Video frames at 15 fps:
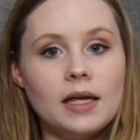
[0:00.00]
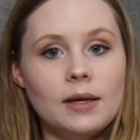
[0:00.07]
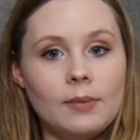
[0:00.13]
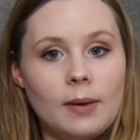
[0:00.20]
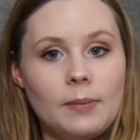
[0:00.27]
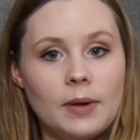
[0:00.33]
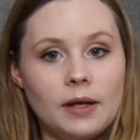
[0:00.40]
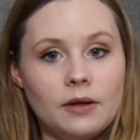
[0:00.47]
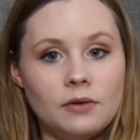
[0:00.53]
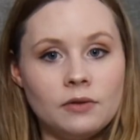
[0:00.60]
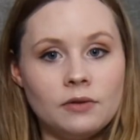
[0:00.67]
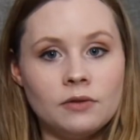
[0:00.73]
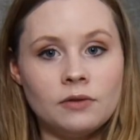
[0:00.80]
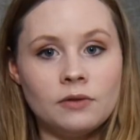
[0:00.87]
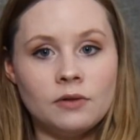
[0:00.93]
In my bin,
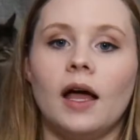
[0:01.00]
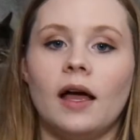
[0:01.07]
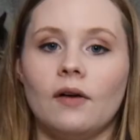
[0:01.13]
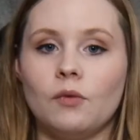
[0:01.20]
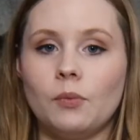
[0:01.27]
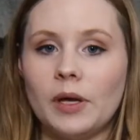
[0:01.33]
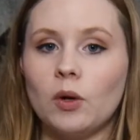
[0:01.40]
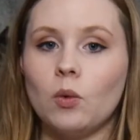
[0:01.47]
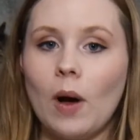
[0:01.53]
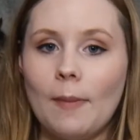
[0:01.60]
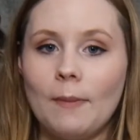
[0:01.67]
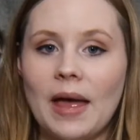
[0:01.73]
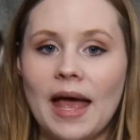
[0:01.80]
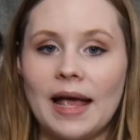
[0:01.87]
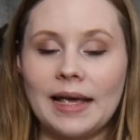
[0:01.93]
I have a big
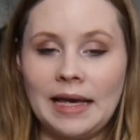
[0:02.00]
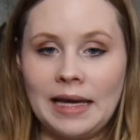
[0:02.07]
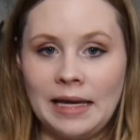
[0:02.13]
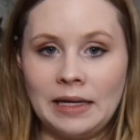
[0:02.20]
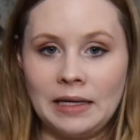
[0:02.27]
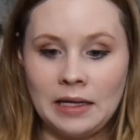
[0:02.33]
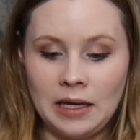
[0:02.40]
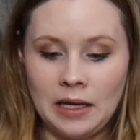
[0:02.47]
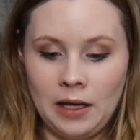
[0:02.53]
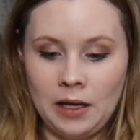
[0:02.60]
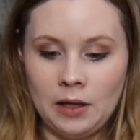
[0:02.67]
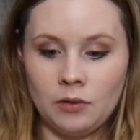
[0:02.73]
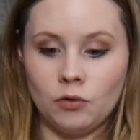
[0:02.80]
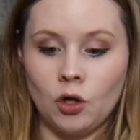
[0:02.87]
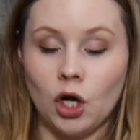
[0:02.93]
wet bag in
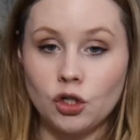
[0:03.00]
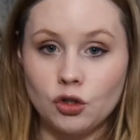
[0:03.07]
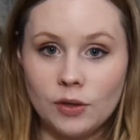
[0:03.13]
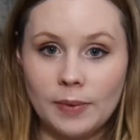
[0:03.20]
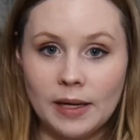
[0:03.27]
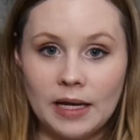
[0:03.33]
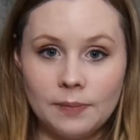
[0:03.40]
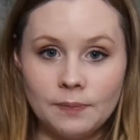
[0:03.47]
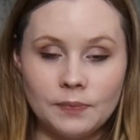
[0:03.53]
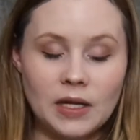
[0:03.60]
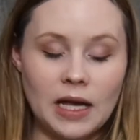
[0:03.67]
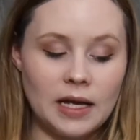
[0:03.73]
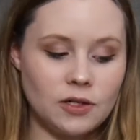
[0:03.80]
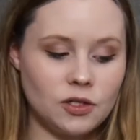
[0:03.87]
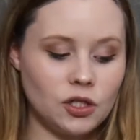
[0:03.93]
a laundry bin,
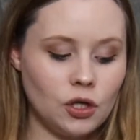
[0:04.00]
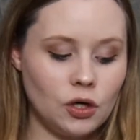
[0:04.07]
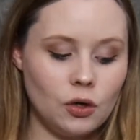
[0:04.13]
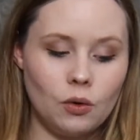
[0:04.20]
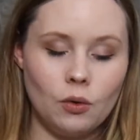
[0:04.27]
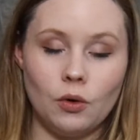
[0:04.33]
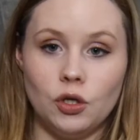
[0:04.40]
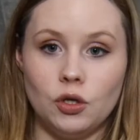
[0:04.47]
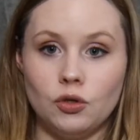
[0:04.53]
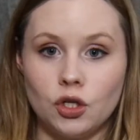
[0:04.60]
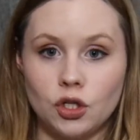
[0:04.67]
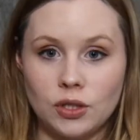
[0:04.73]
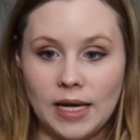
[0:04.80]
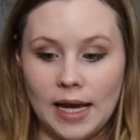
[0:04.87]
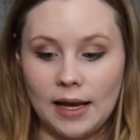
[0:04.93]
and so you
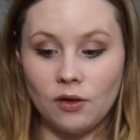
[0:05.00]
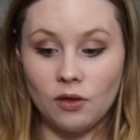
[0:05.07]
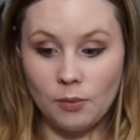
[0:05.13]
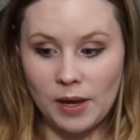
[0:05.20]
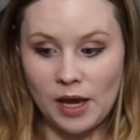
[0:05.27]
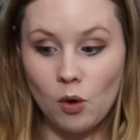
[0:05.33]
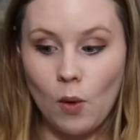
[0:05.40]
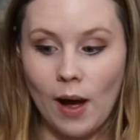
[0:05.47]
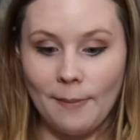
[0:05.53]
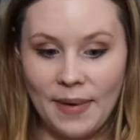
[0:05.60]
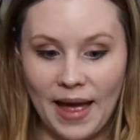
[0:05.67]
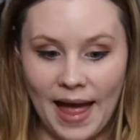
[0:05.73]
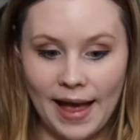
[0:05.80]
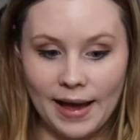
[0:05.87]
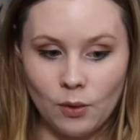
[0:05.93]
just take the big wet
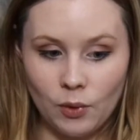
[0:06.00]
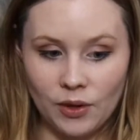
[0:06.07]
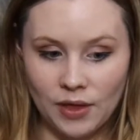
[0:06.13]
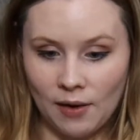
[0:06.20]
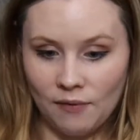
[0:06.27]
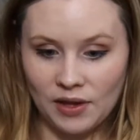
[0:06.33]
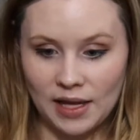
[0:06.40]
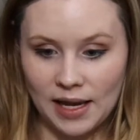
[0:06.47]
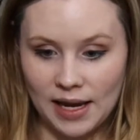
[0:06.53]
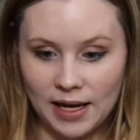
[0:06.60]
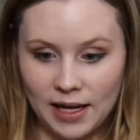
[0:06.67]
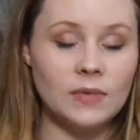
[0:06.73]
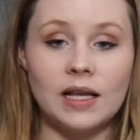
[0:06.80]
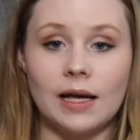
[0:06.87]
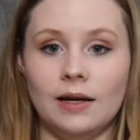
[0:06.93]
bag with everything in
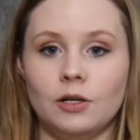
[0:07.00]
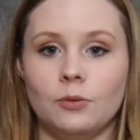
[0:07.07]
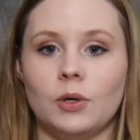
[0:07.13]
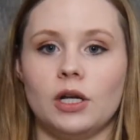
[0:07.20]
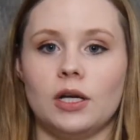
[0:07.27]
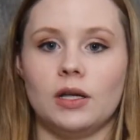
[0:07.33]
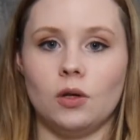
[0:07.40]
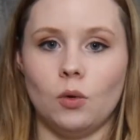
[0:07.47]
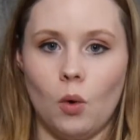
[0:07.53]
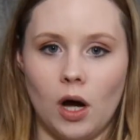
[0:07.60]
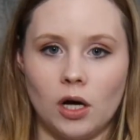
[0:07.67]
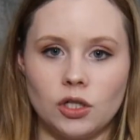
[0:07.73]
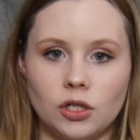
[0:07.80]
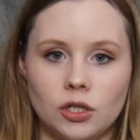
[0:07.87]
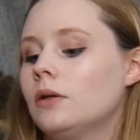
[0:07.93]
it and you put it in the
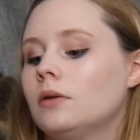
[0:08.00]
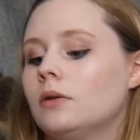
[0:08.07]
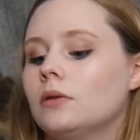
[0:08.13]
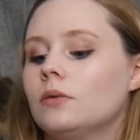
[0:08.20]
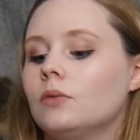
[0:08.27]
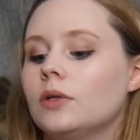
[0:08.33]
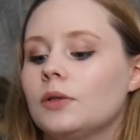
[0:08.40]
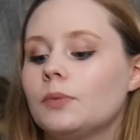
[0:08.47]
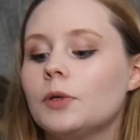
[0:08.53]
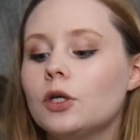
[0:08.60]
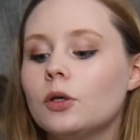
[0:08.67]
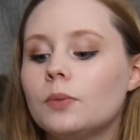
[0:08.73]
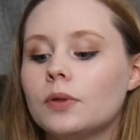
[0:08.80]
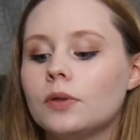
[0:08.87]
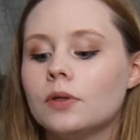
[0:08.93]
wash. With
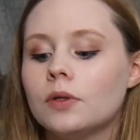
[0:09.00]
poop,